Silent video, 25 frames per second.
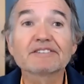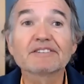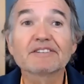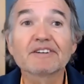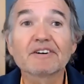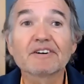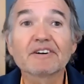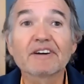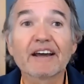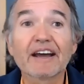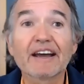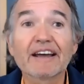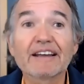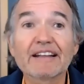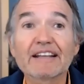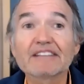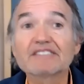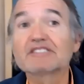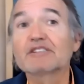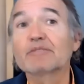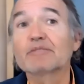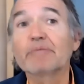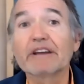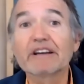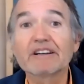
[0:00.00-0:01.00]
Okay, that's the
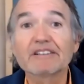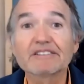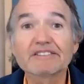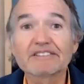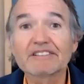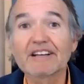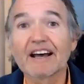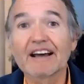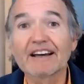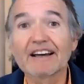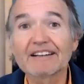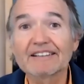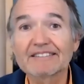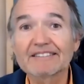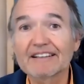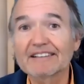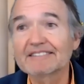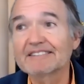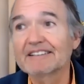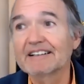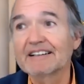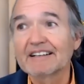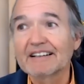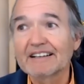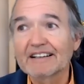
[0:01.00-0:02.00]
male side is let's
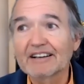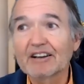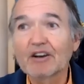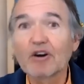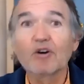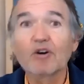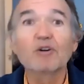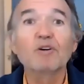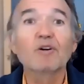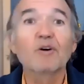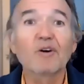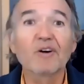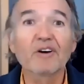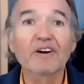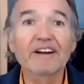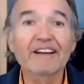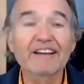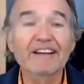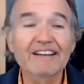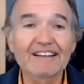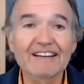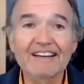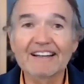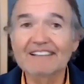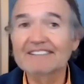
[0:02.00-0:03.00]
goal oriented,
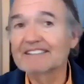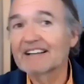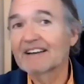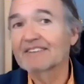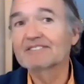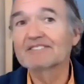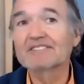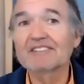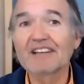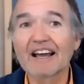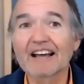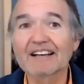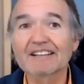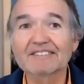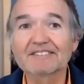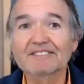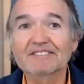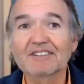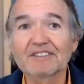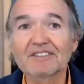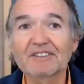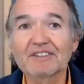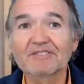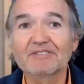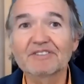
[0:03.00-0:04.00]
let's have sex. So
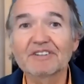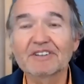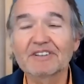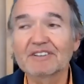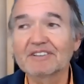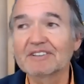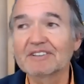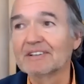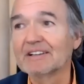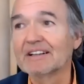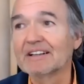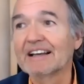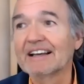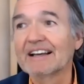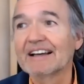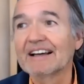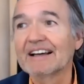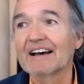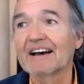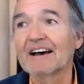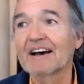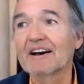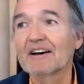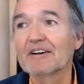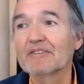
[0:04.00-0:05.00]
you feel
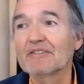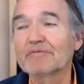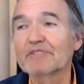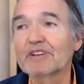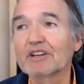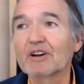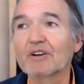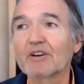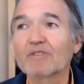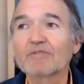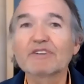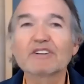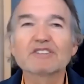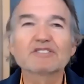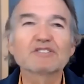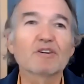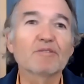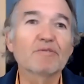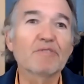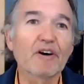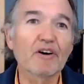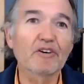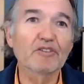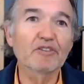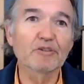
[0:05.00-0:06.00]
uh, you don't feel so
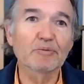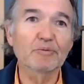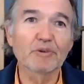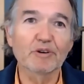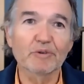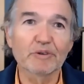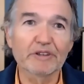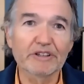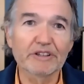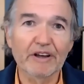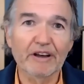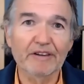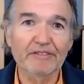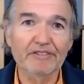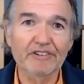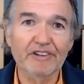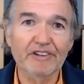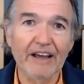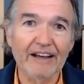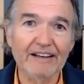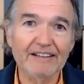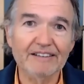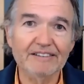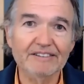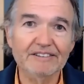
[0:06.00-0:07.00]
vulnerable when you have
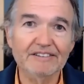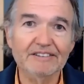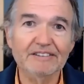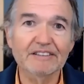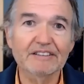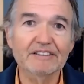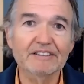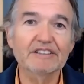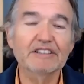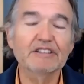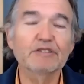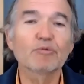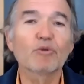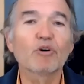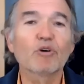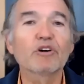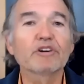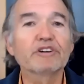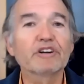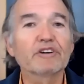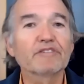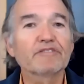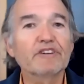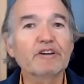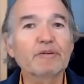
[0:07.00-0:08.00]
sex. You see, more on your
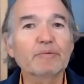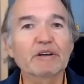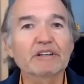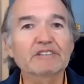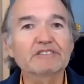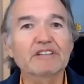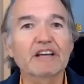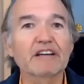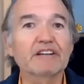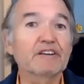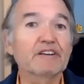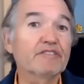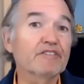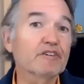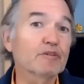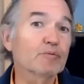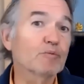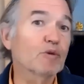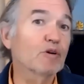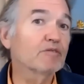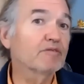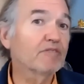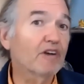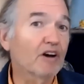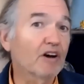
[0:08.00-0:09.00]
female side, you feel more
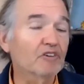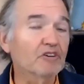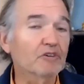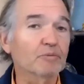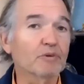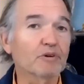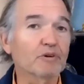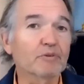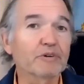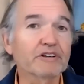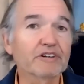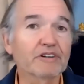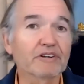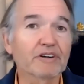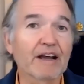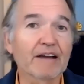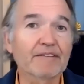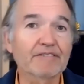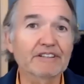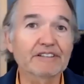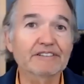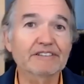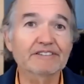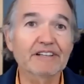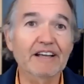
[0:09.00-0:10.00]
vulnerable when you're
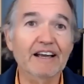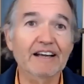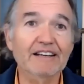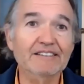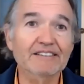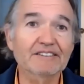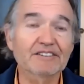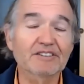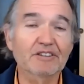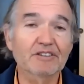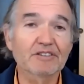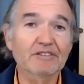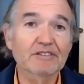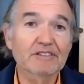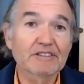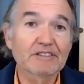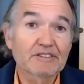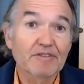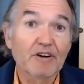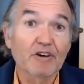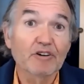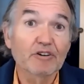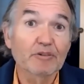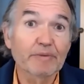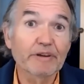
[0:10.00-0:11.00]
having sex. You're, it's
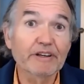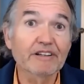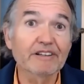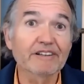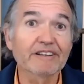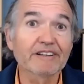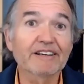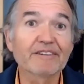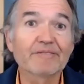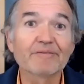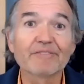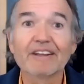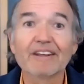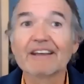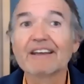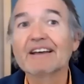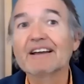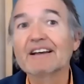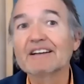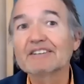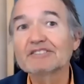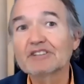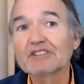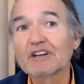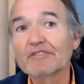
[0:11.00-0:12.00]
vulnerability.
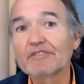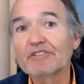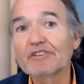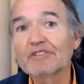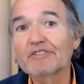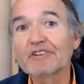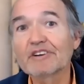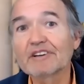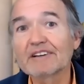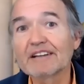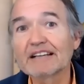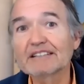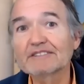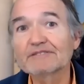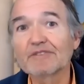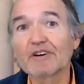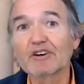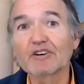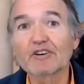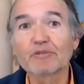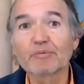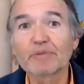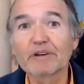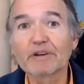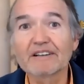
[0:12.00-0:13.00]
So if you feel less
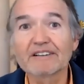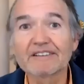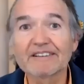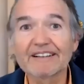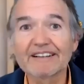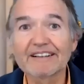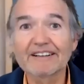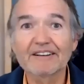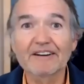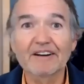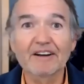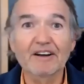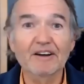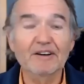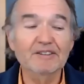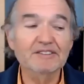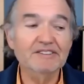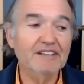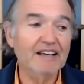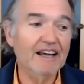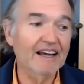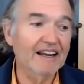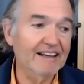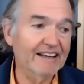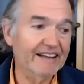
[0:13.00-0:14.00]
vulnerability, you know, it's
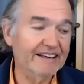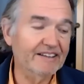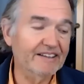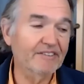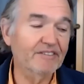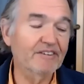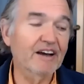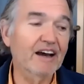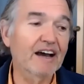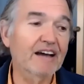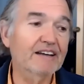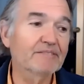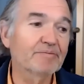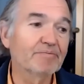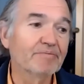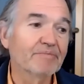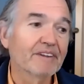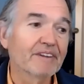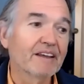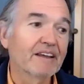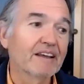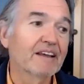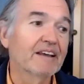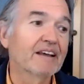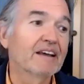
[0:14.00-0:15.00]
kind of like you've got
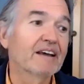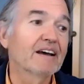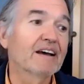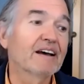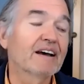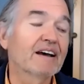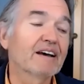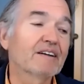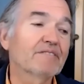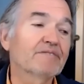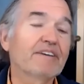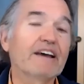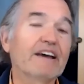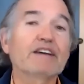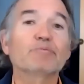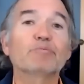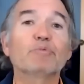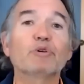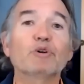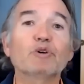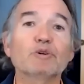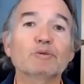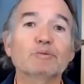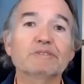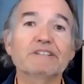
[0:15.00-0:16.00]
uh, fake
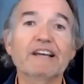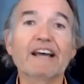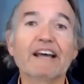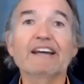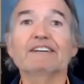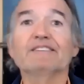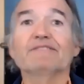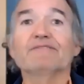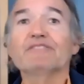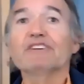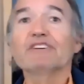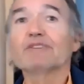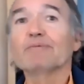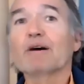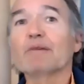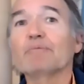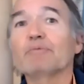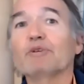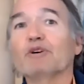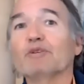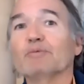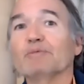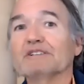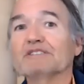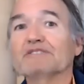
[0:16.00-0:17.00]
boobs. Hey, feel my
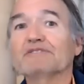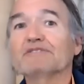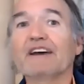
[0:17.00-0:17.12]
boob. It's fake.